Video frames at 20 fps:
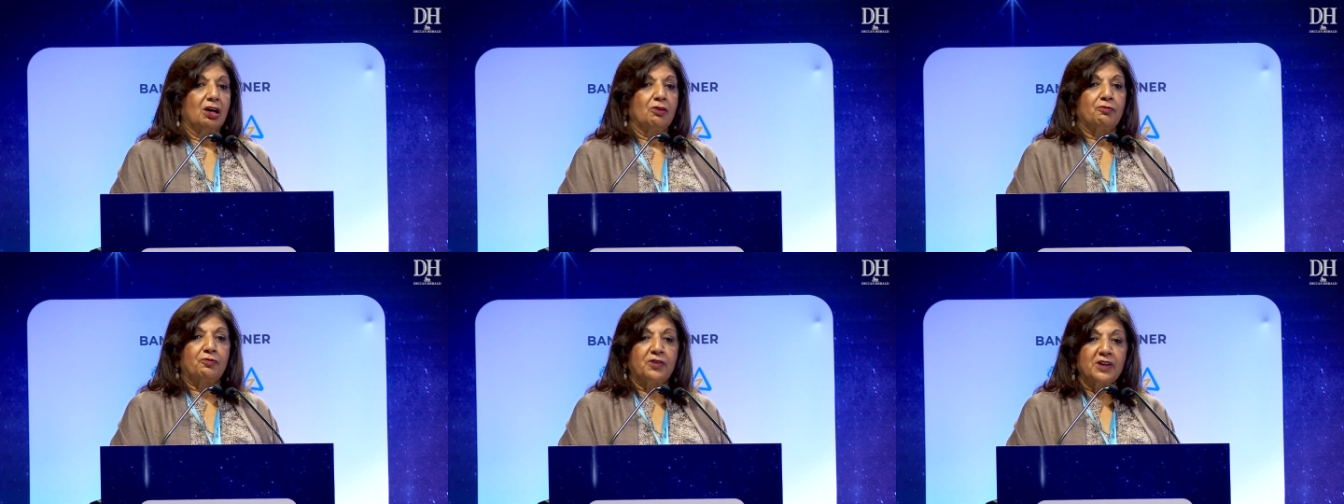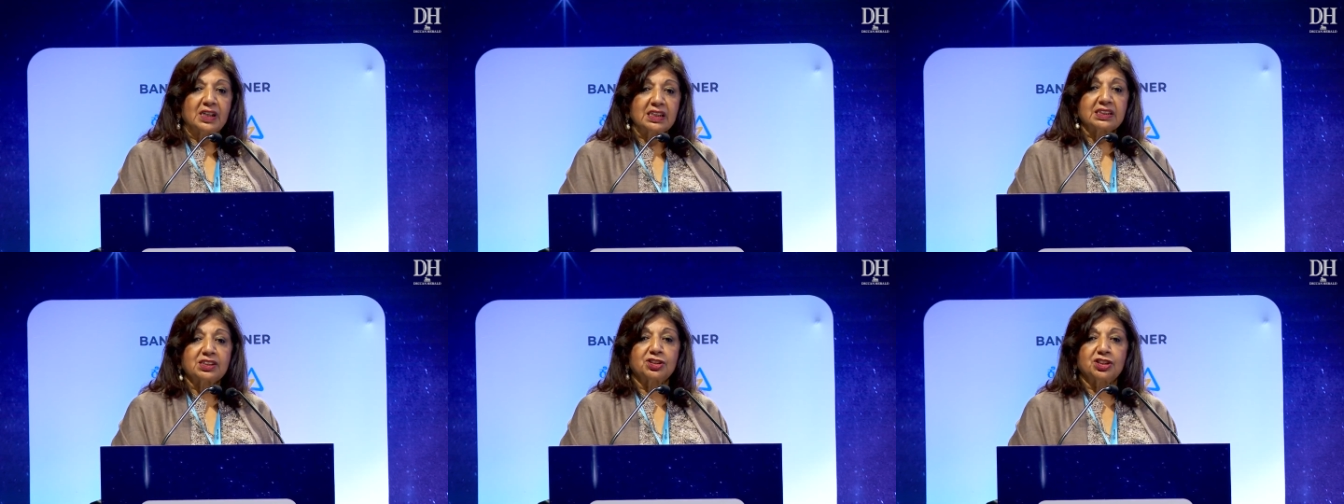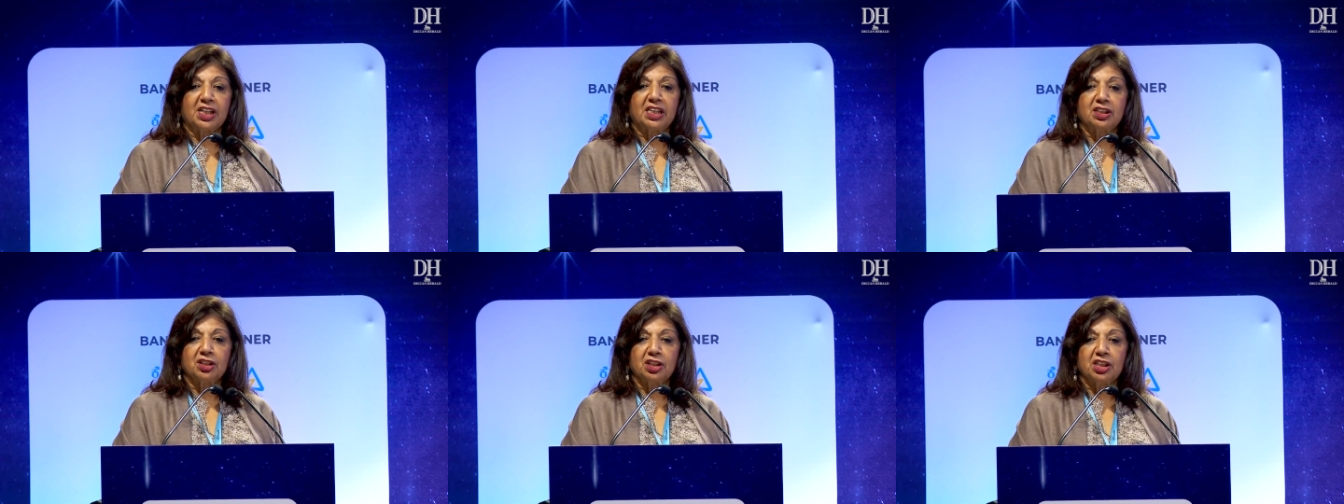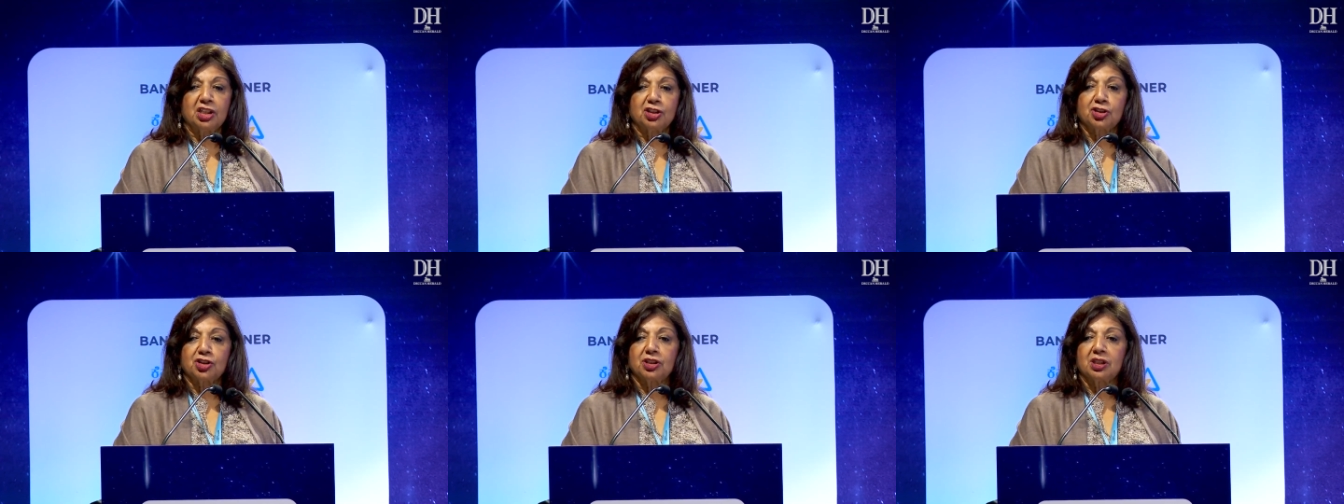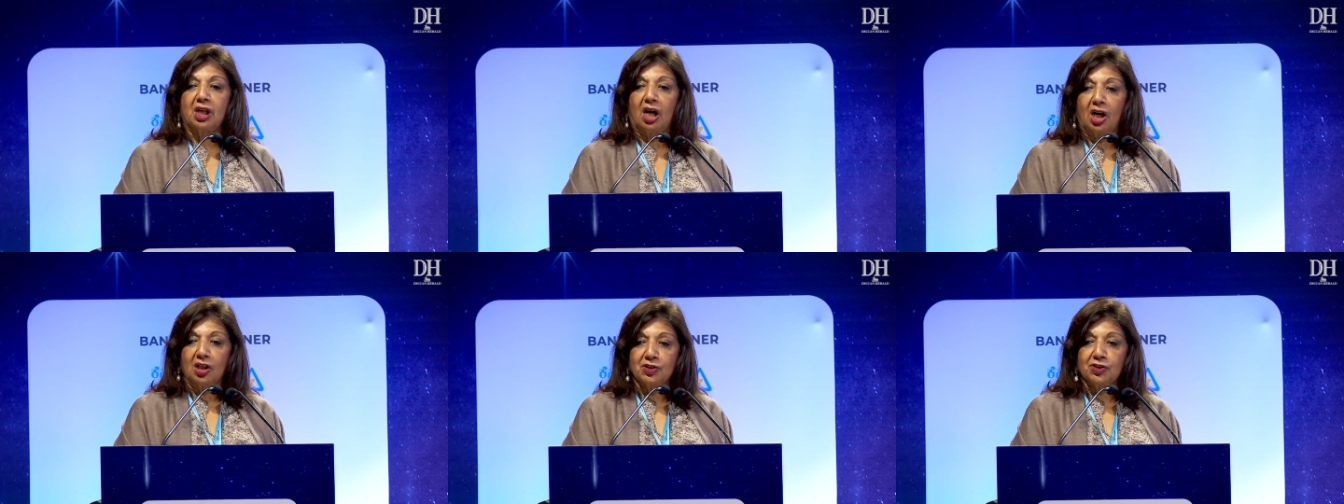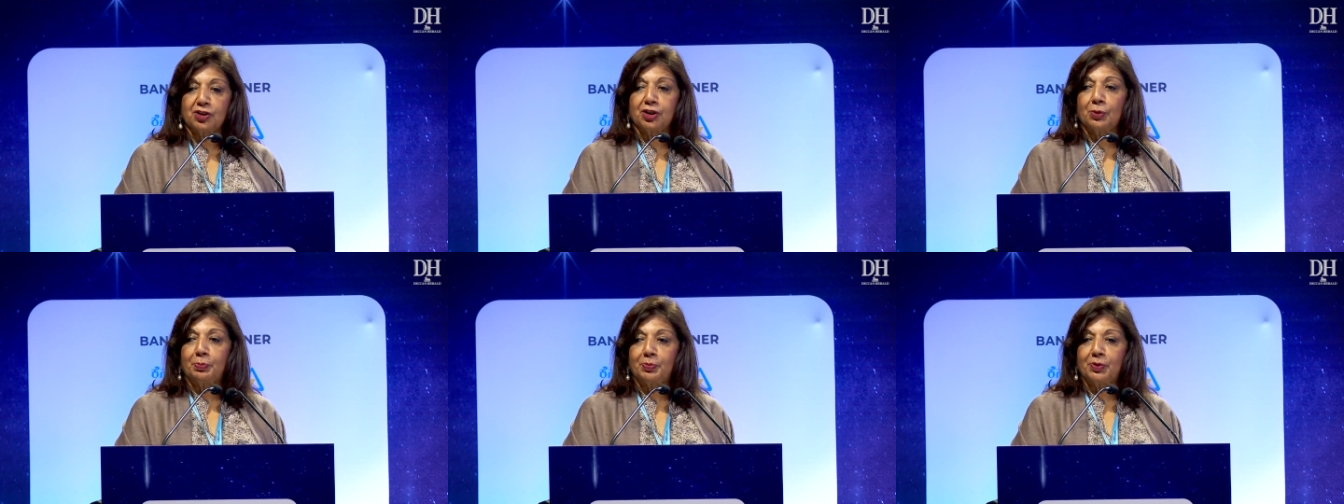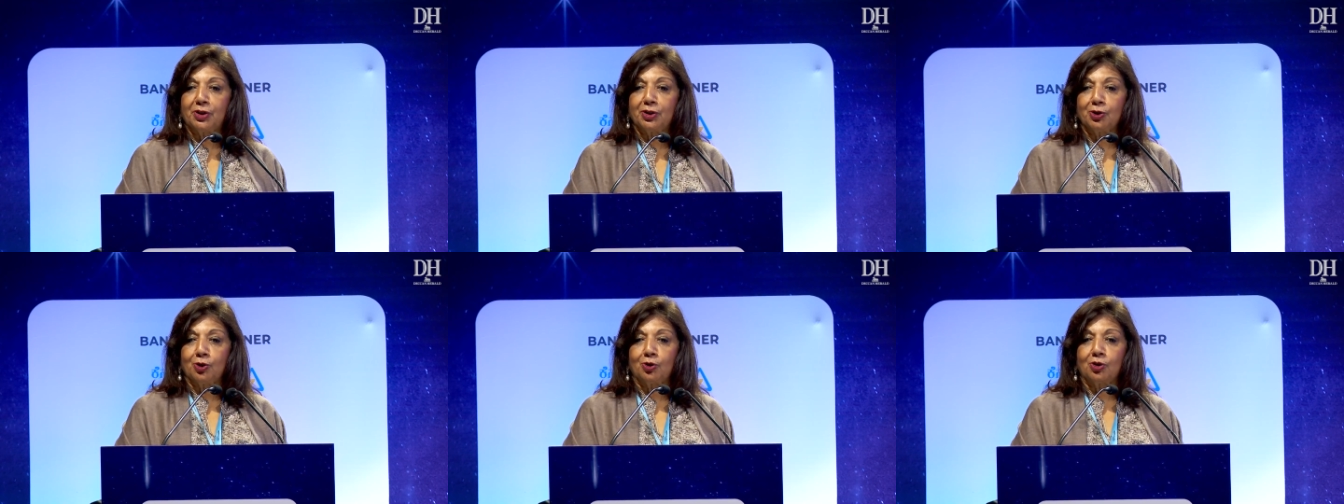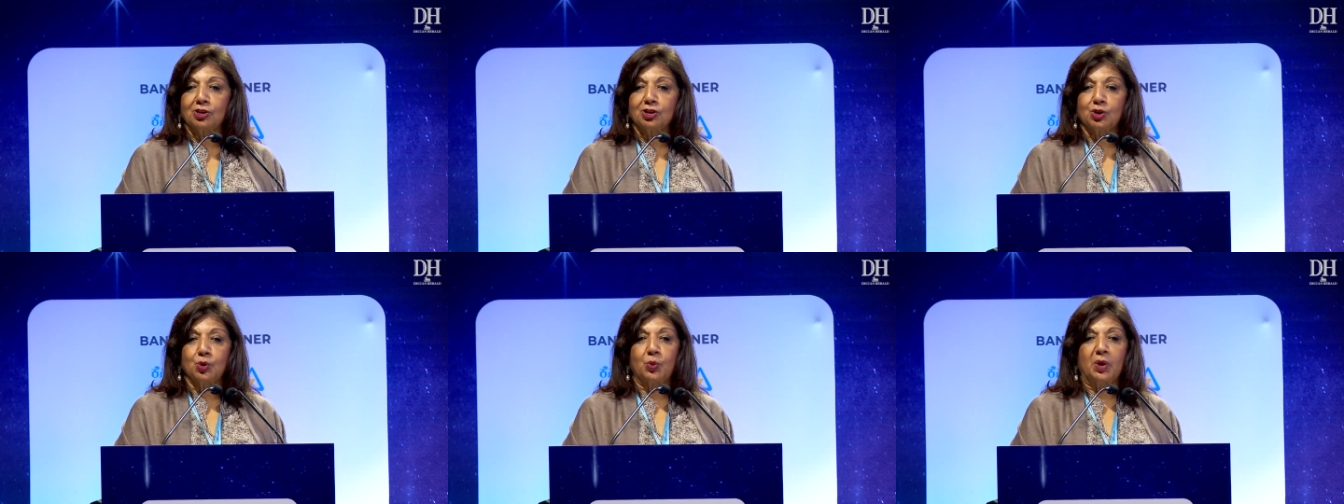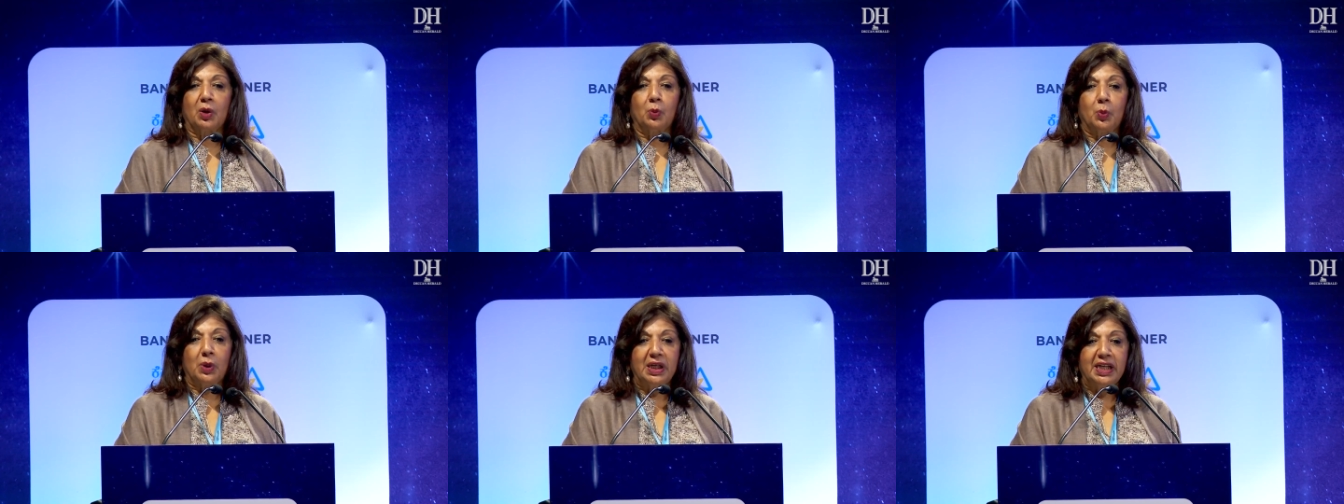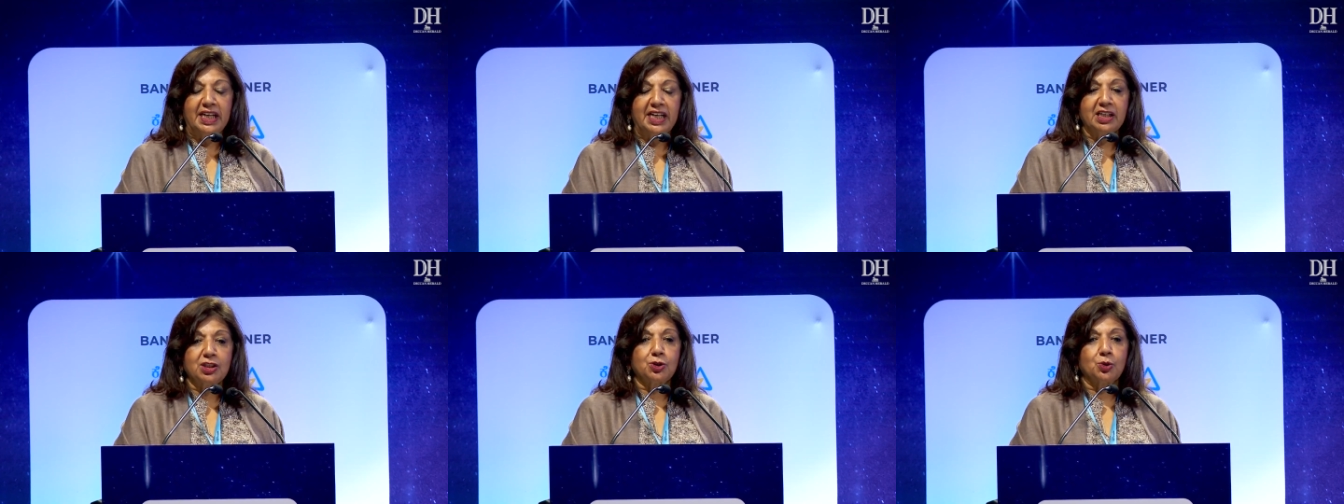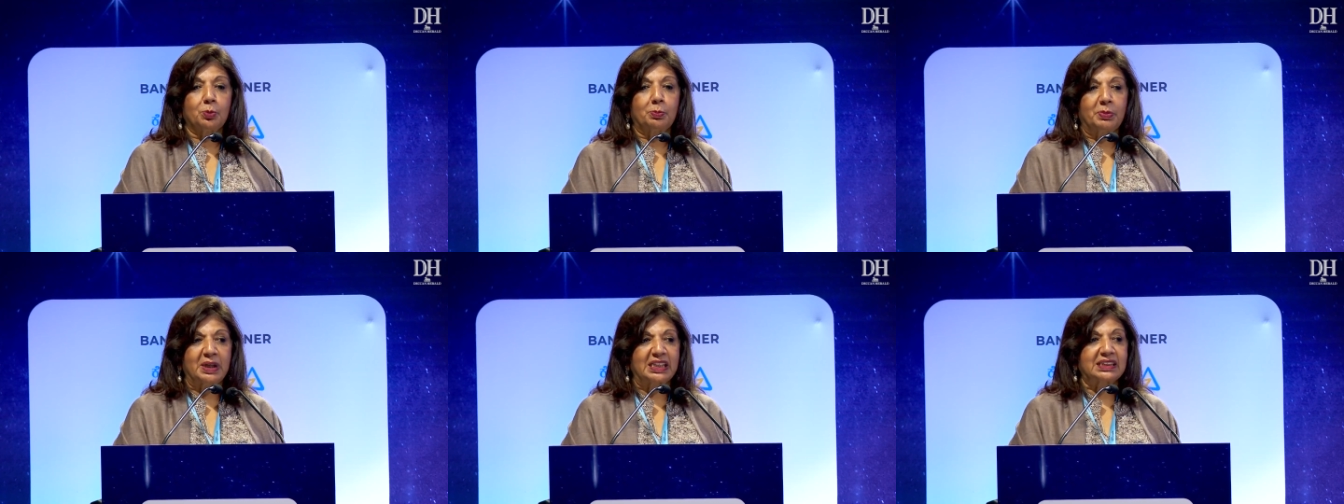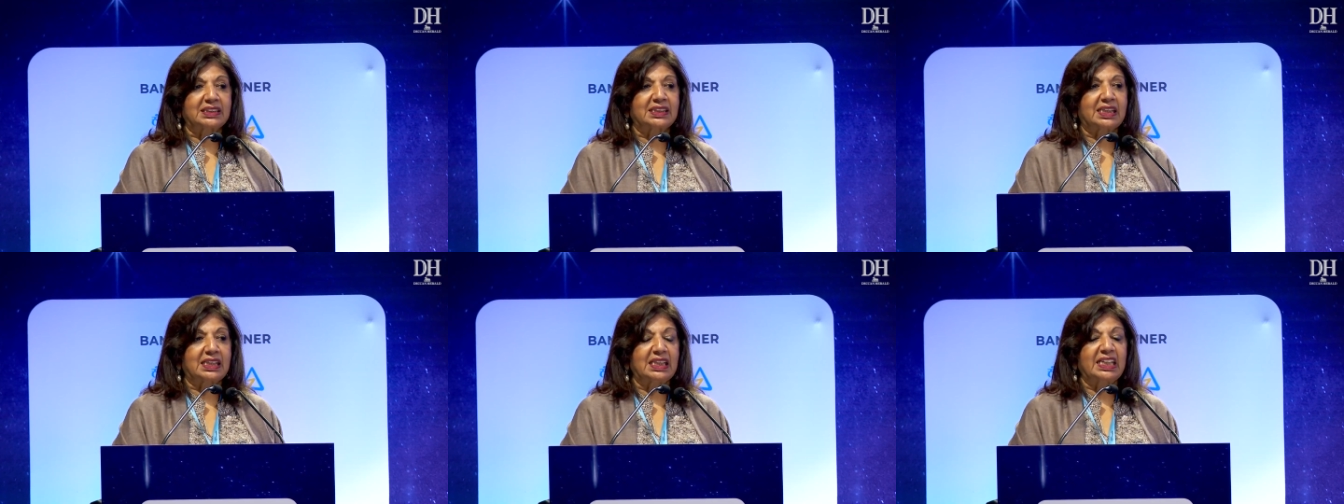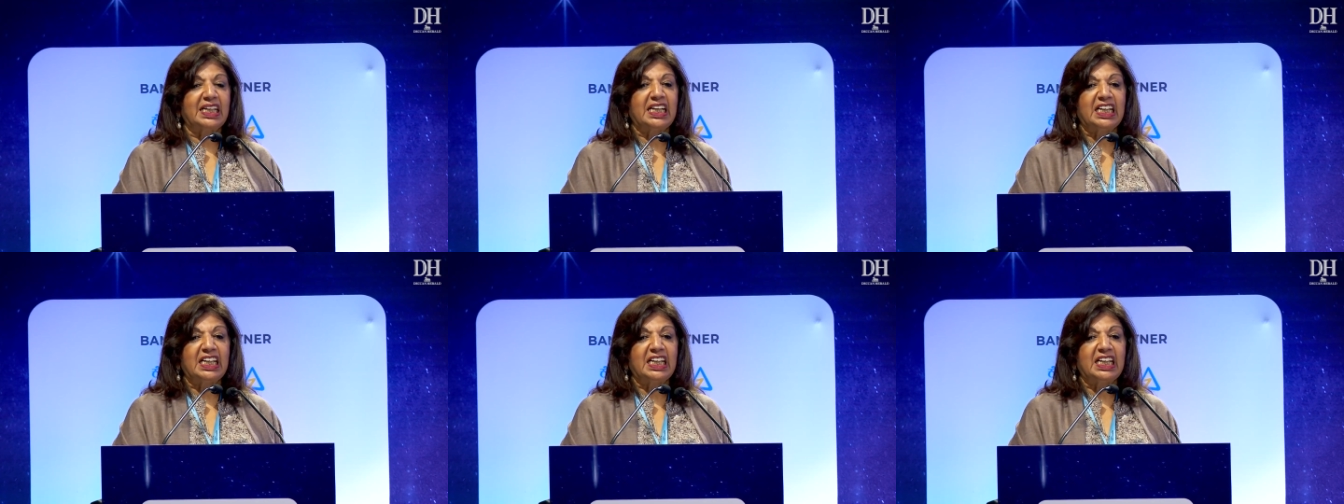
first-generation entrepreneurs who are willing to basically